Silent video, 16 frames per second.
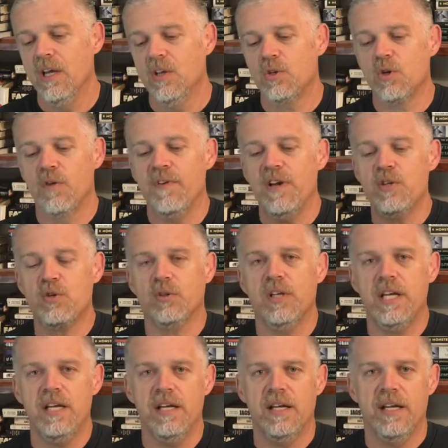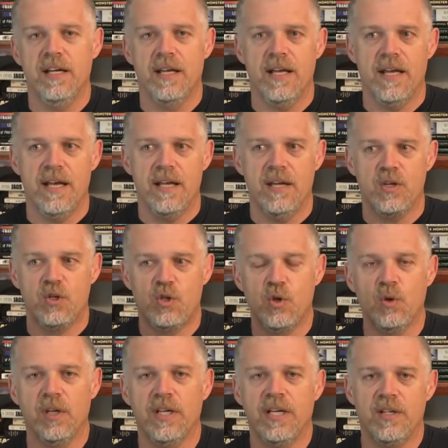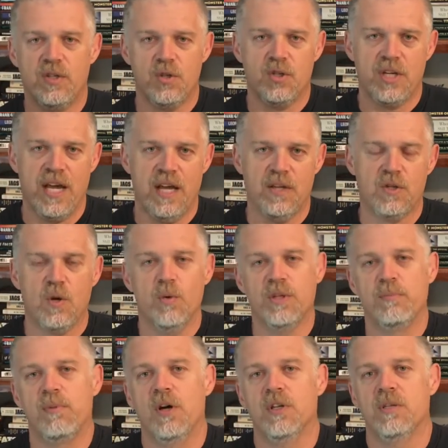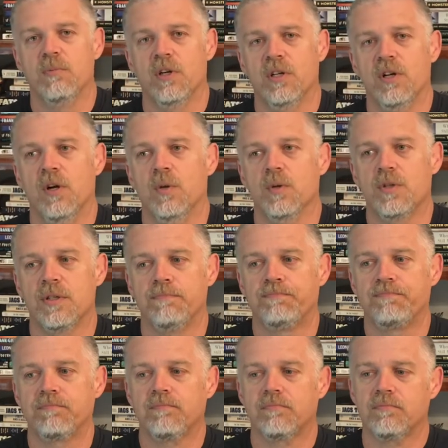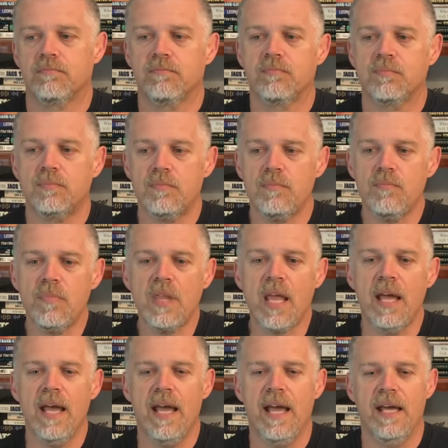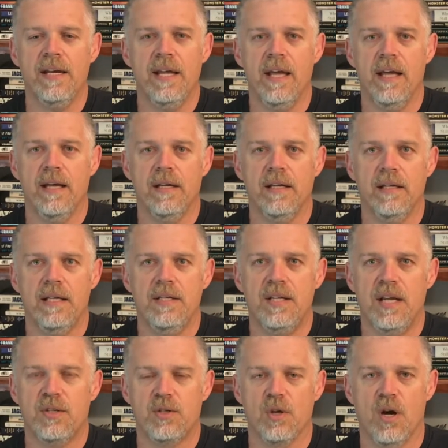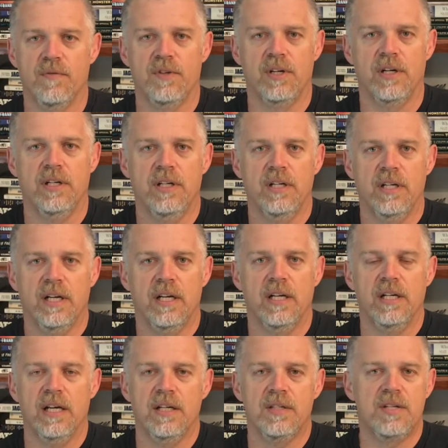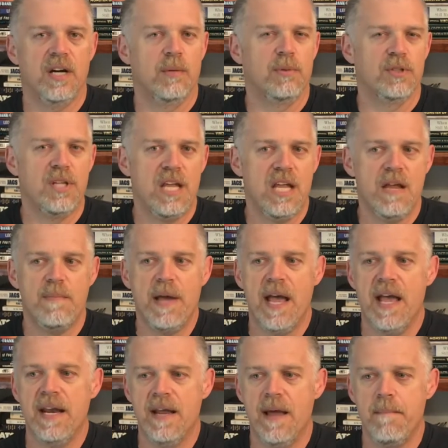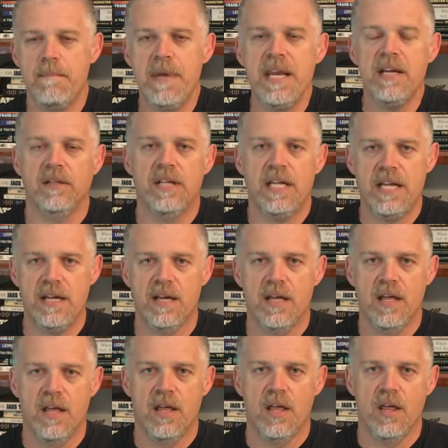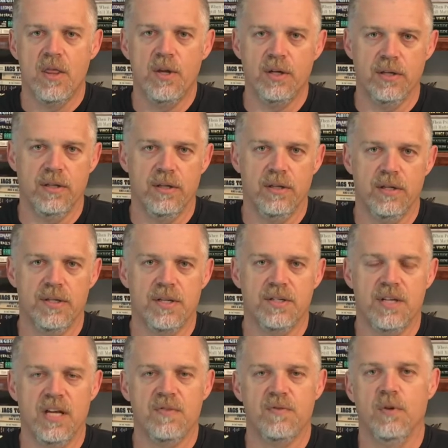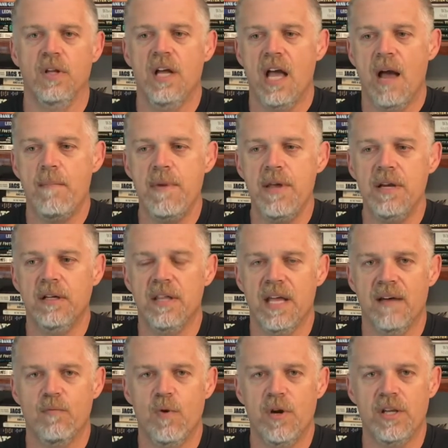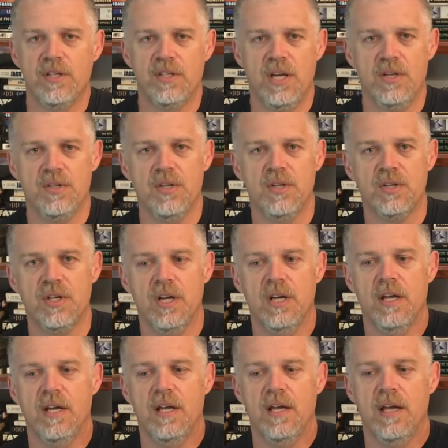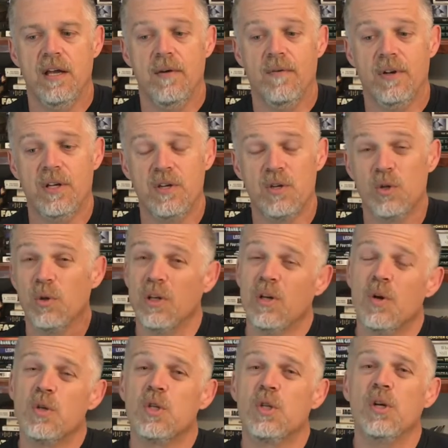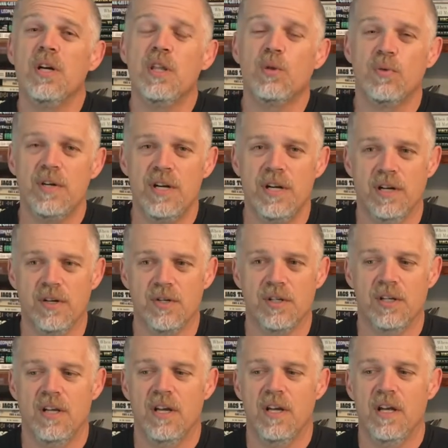So eventually, Shula gets his chance with the Baltimore Colts. And he takes over a, a terrible team and immediately they're, they're successful. Immediately they have winning seasons. Shula coached 33 years.